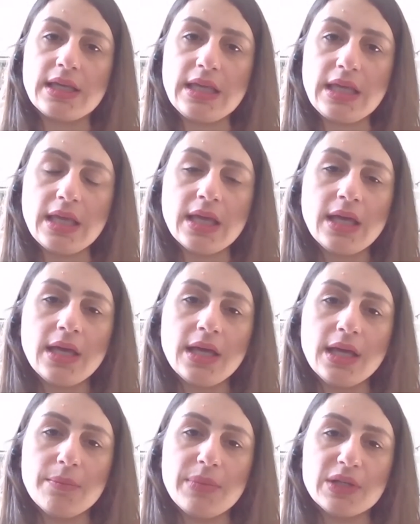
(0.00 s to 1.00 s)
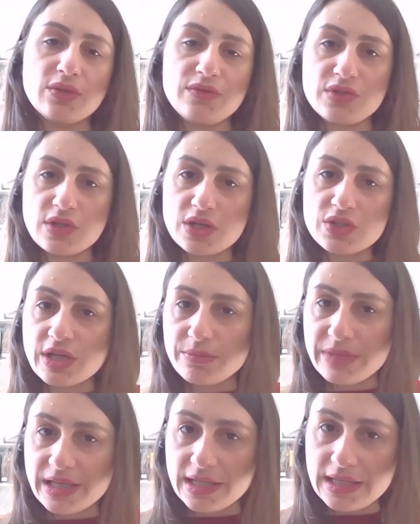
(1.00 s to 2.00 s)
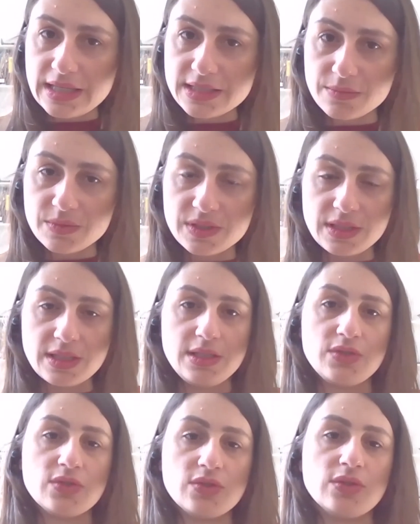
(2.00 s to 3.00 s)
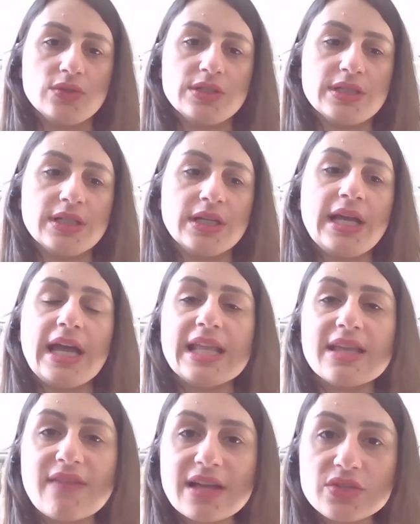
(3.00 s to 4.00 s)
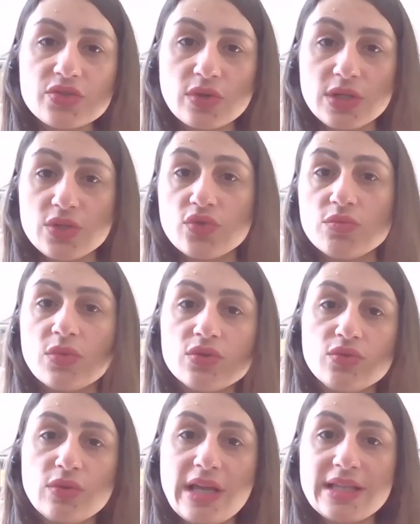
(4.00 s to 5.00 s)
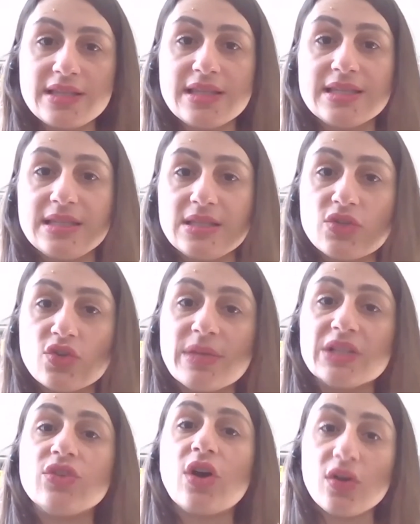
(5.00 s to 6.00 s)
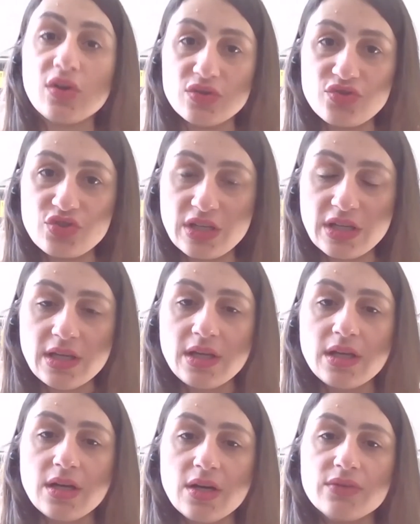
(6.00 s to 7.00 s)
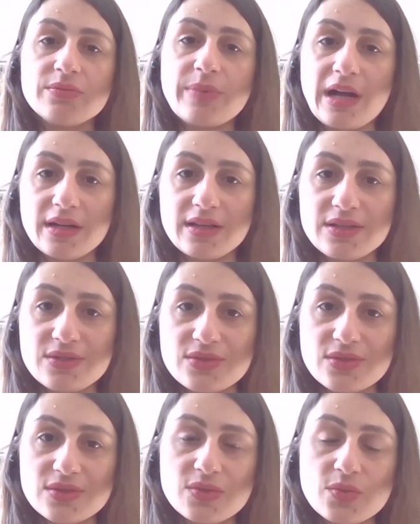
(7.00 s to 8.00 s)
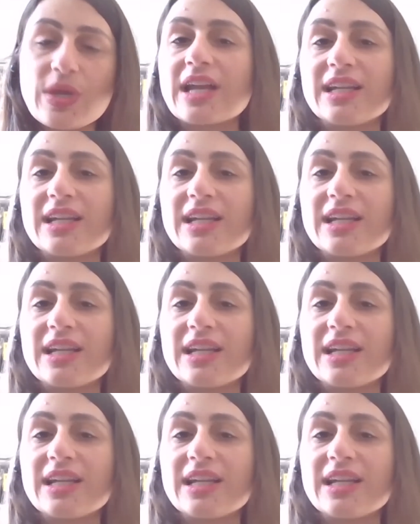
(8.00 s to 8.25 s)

key pathophysiological mechanisms in the disorder, and eventually to modulate the symptomatology of Parkinson's. We